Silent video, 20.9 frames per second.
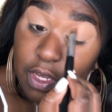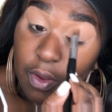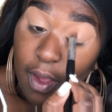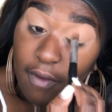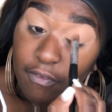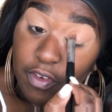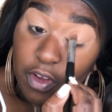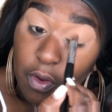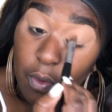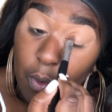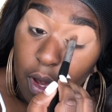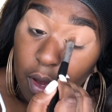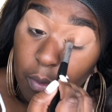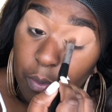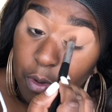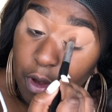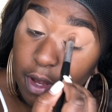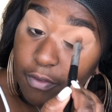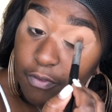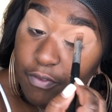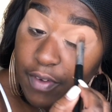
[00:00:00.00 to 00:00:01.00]
you have to work
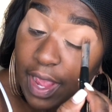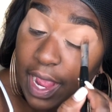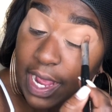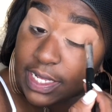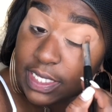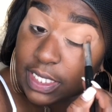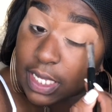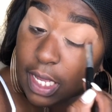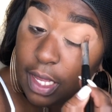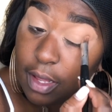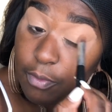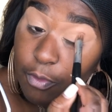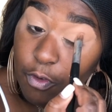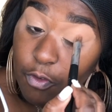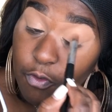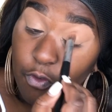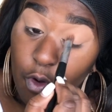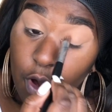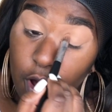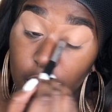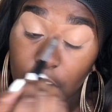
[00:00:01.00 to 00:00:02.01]
pretty fast
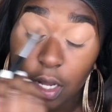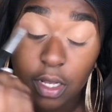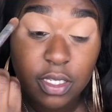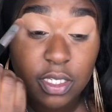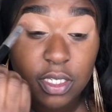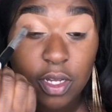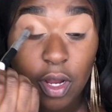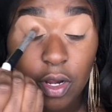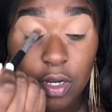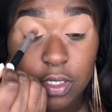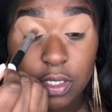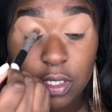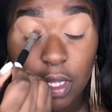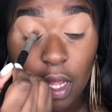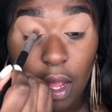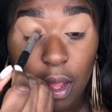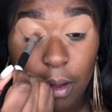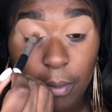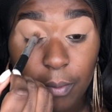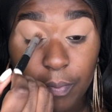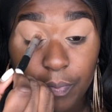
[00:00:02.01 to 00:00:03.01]
before it starts
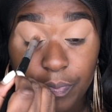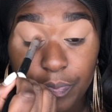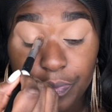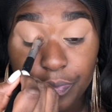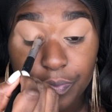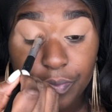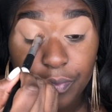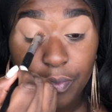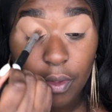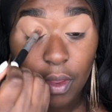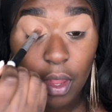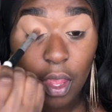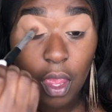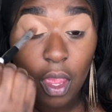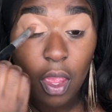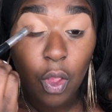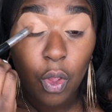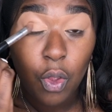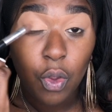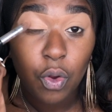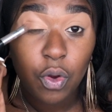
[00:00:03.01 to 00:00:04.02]

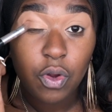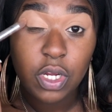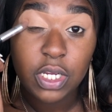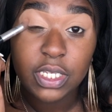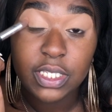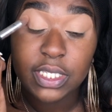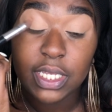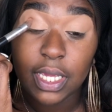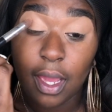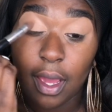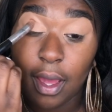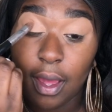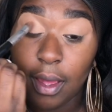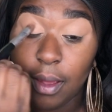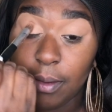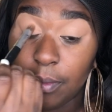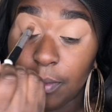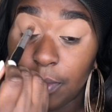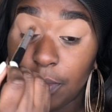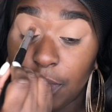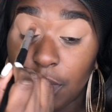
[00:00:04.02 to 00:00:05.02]
creasing
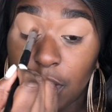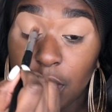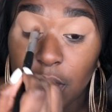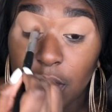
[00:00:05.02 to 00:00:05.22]
up.